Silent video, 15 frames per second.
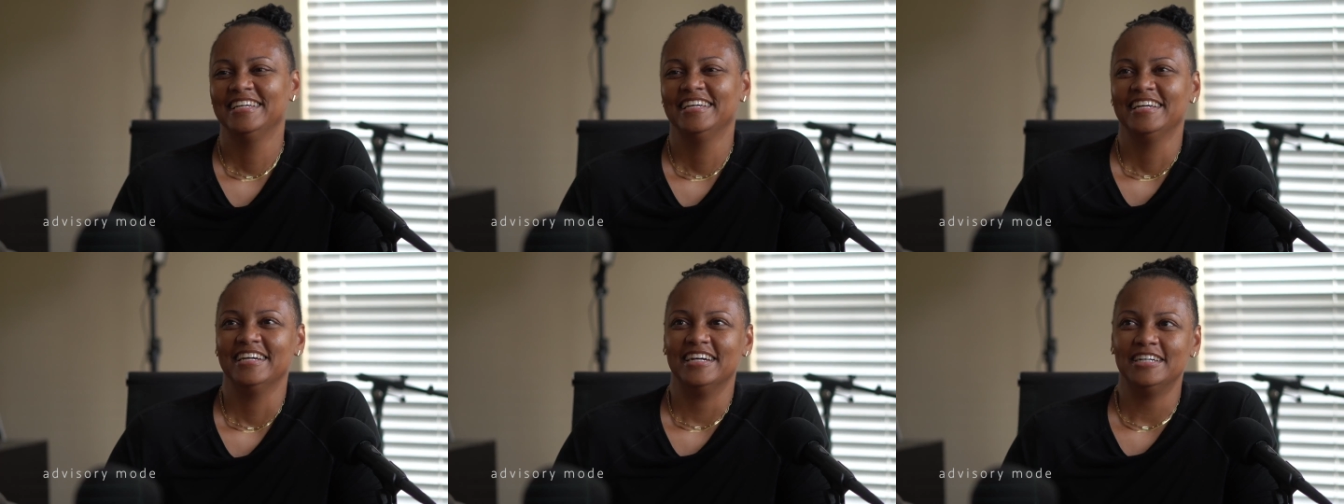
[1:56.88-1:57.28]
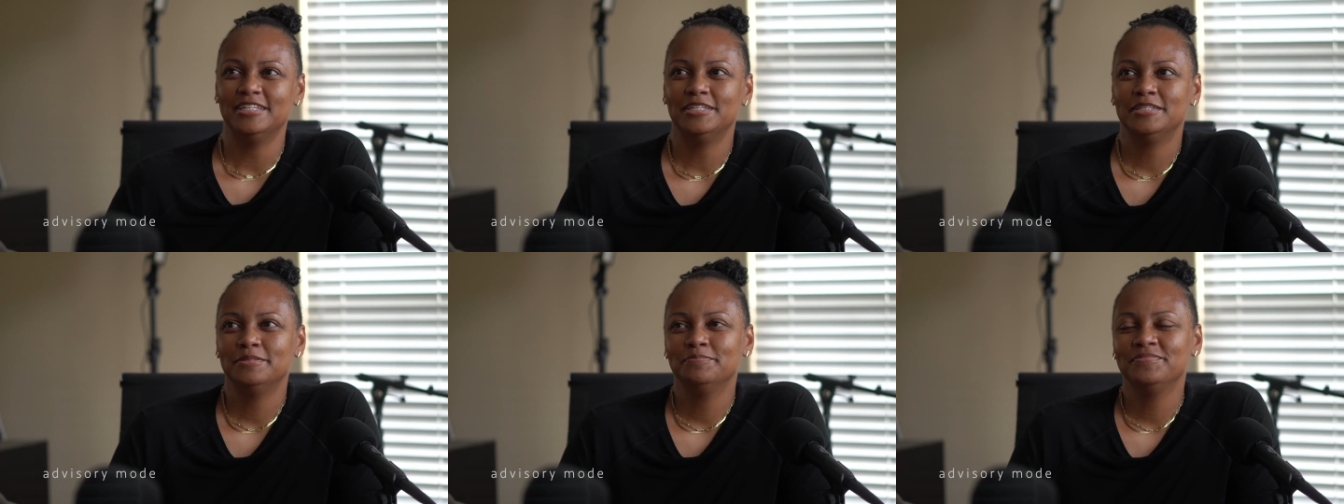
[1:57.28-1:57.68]

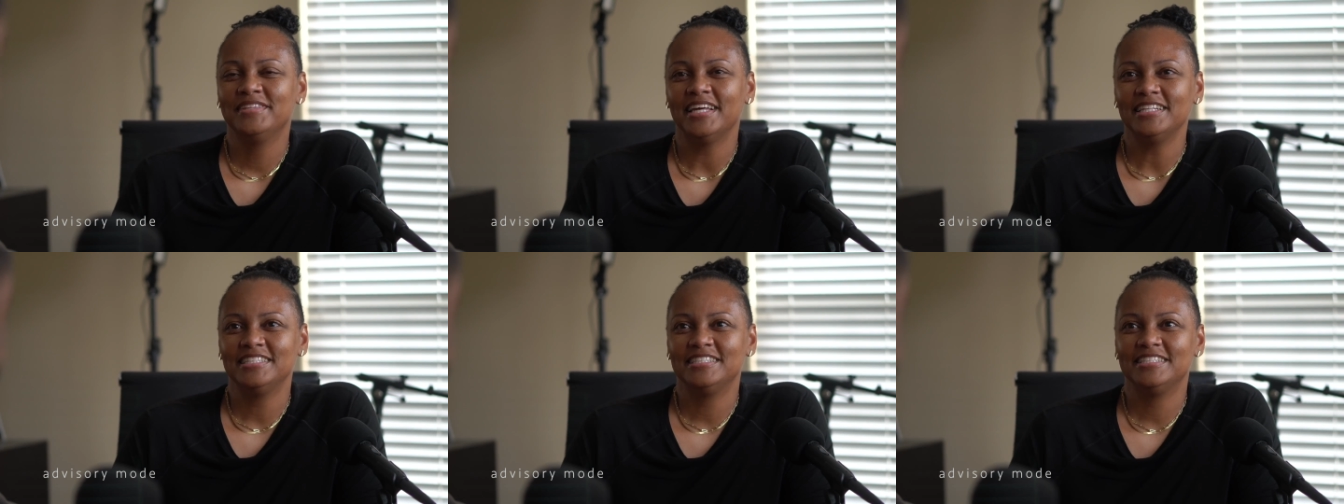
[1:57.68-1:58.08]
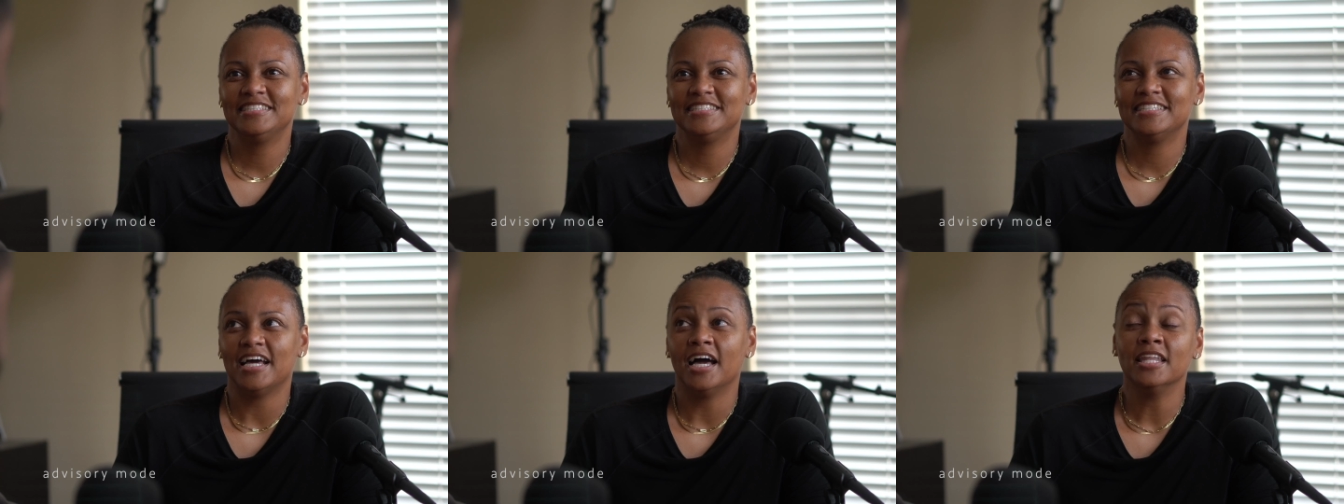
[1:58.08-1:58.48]

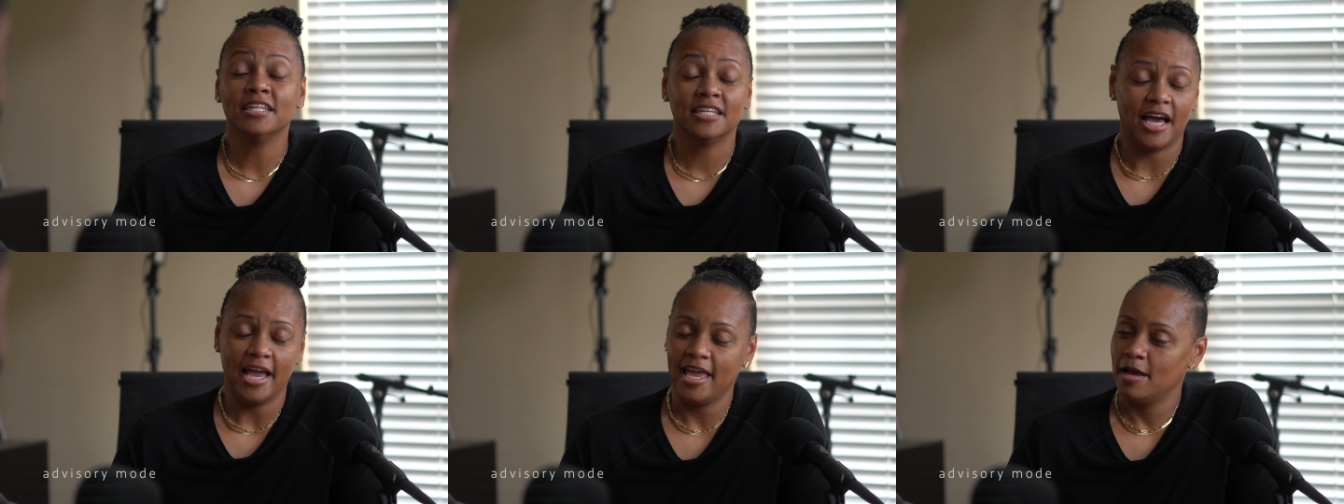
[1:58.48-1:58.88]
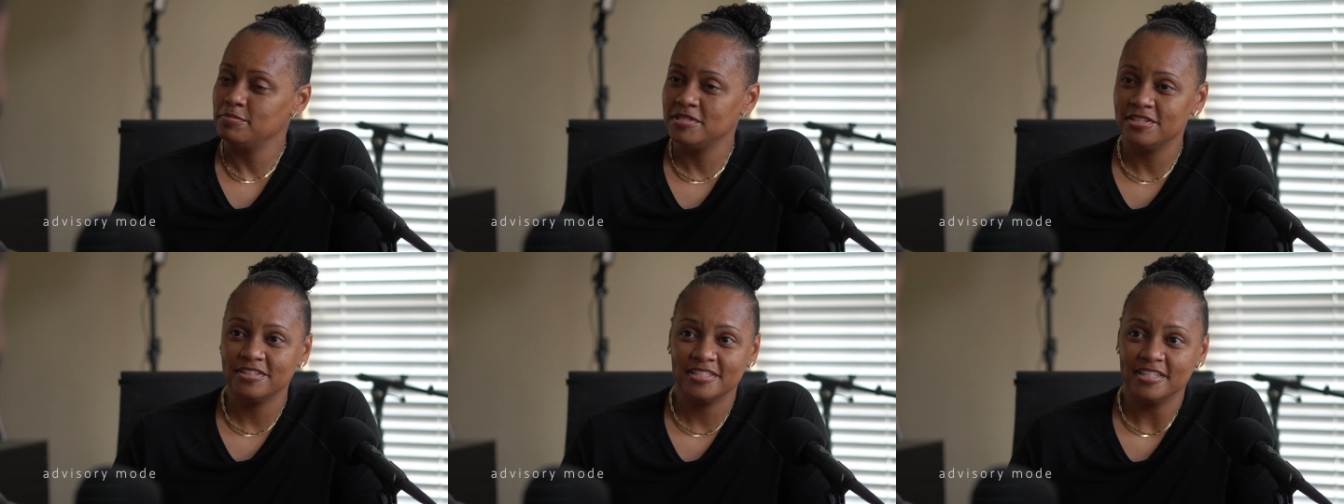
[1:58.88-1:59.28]
I
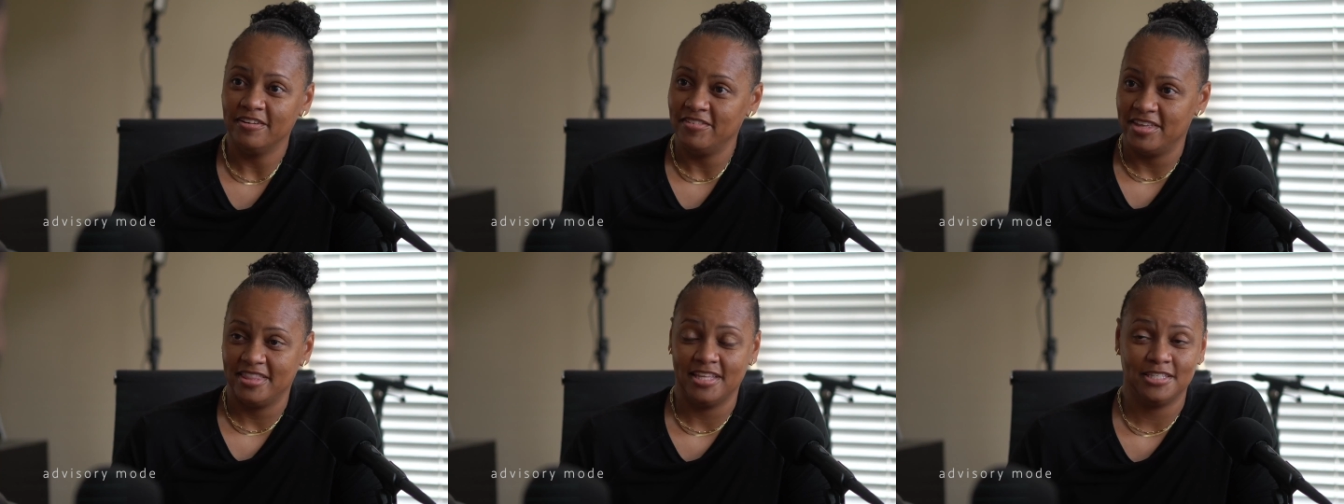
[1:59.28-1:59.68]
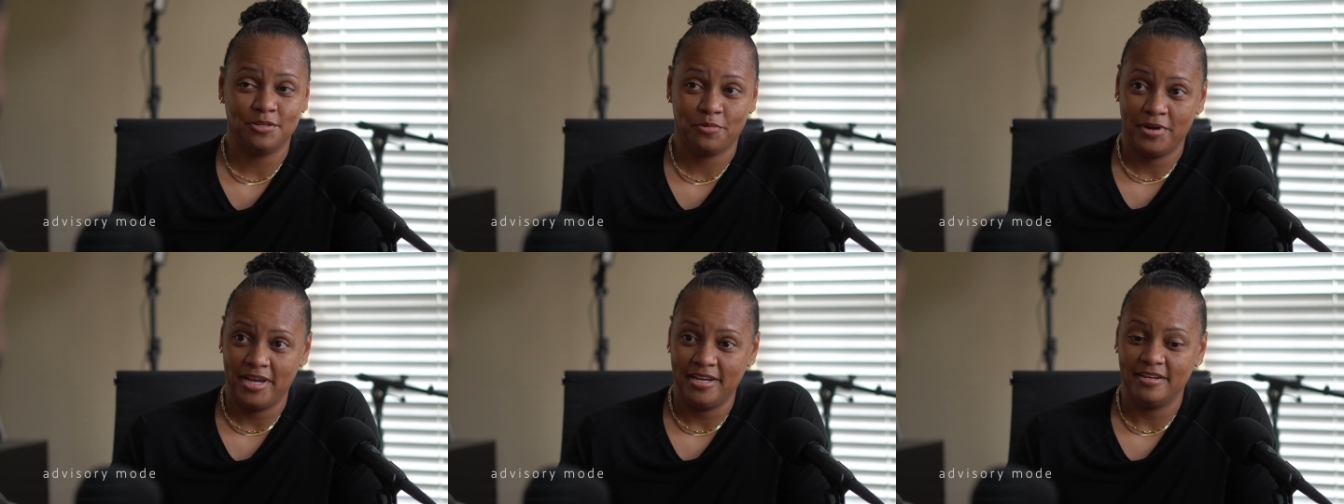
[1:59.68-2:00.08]
absolutely love it. That's
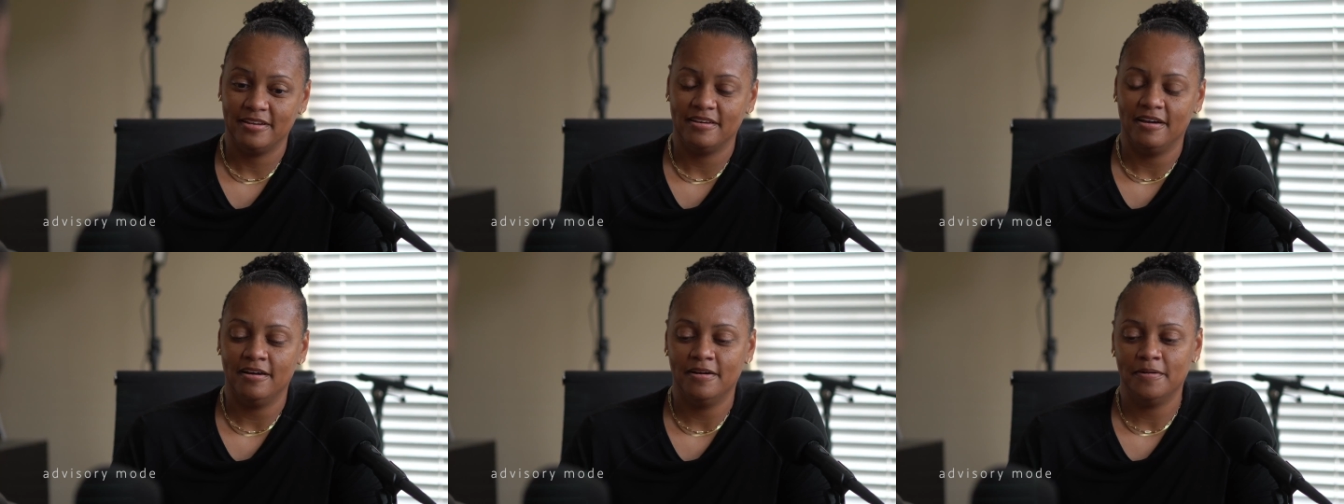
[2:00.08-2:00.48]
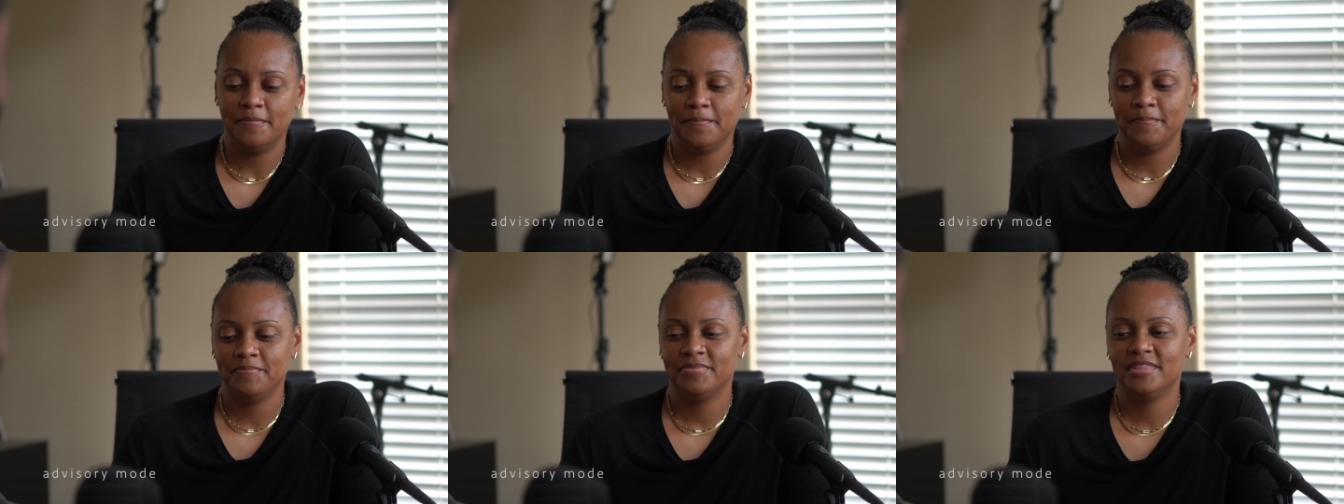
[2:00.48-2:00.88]
great.
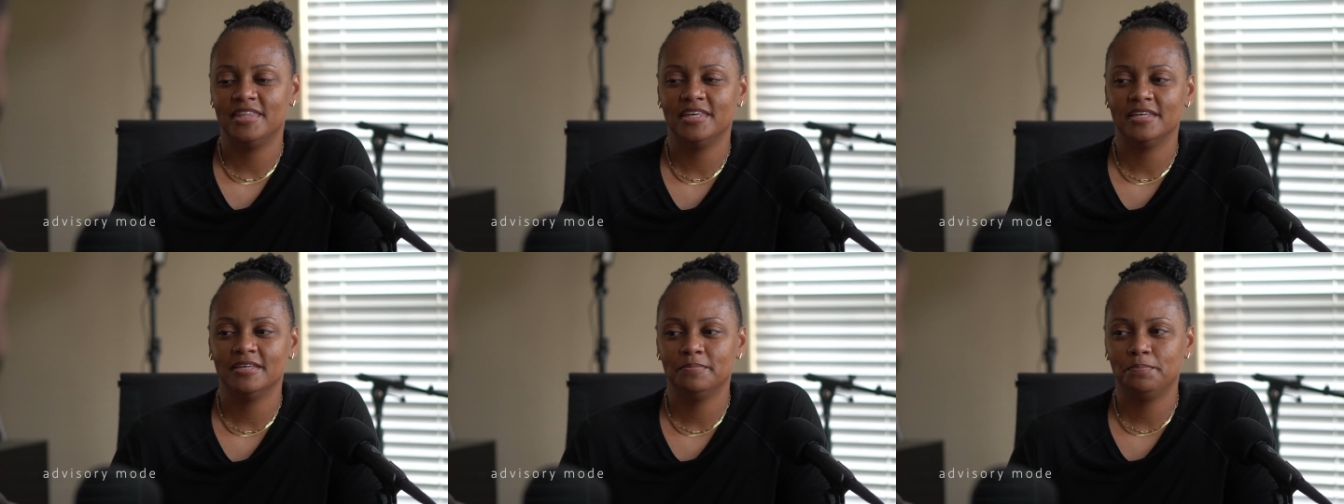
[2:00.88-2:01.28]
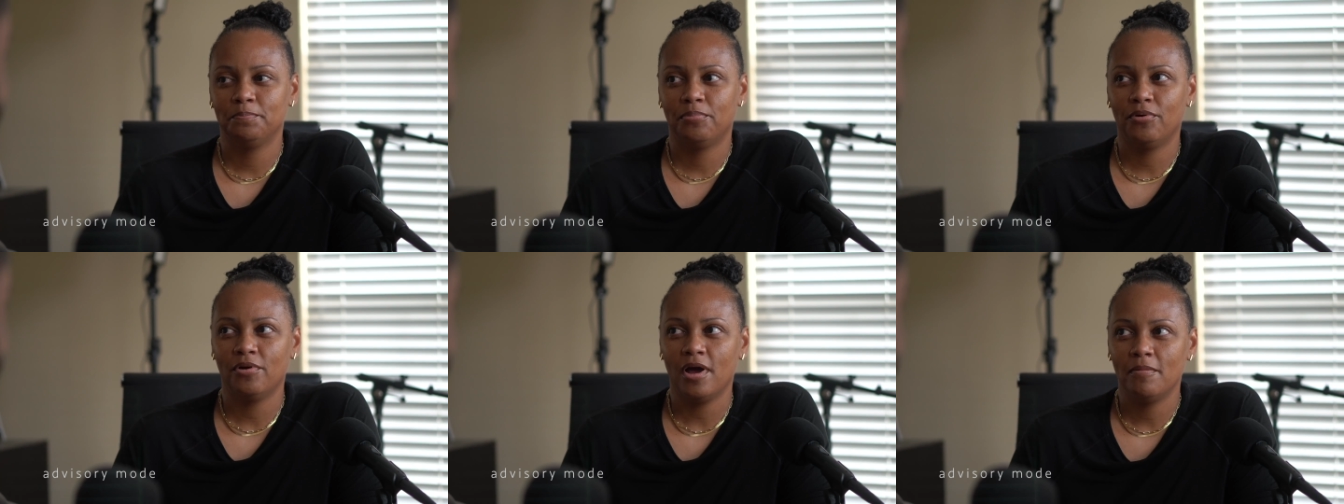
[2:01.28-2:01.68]
The
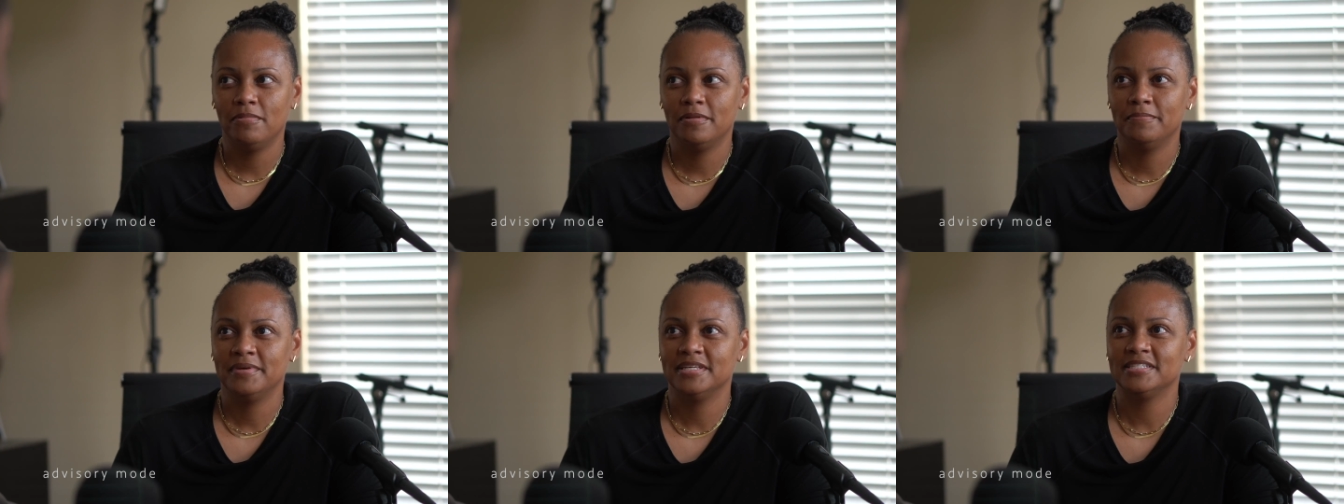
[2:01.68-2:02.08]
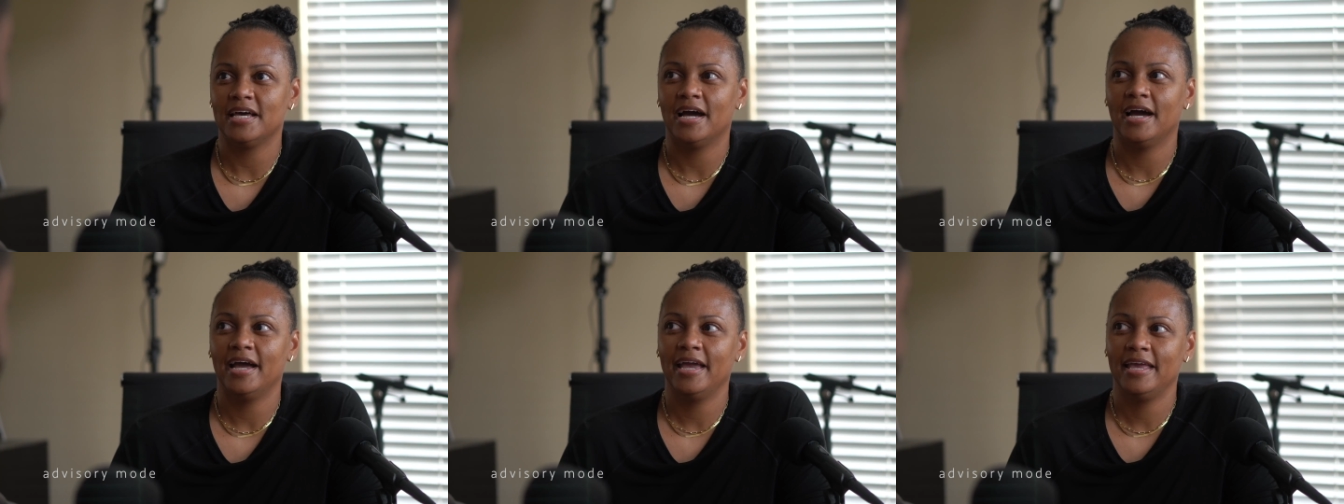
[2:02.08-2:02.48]
problem is
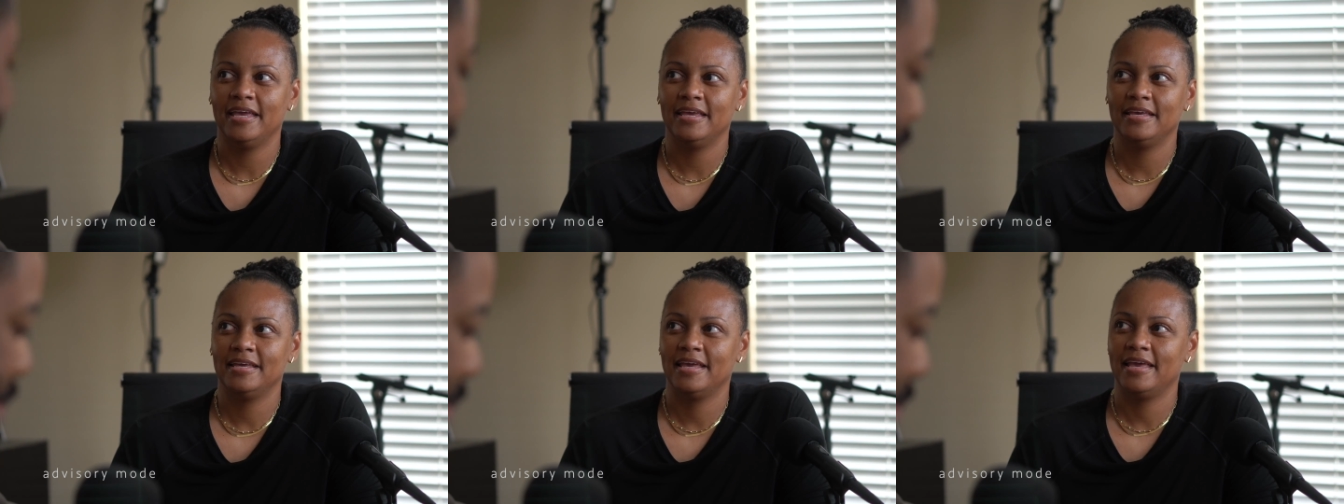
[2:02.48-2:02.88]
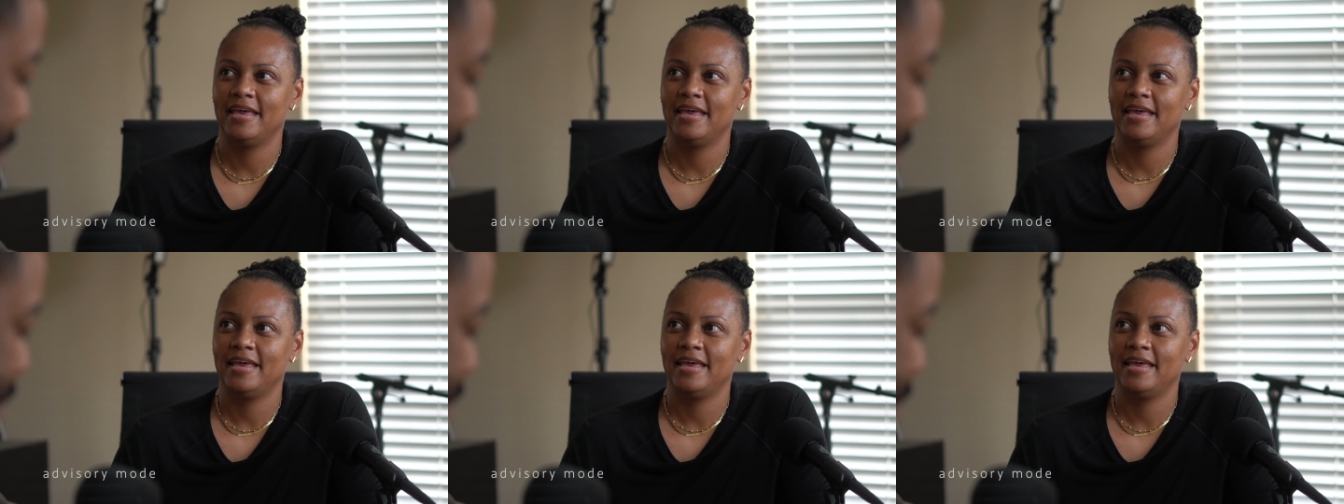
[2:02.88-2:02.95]
I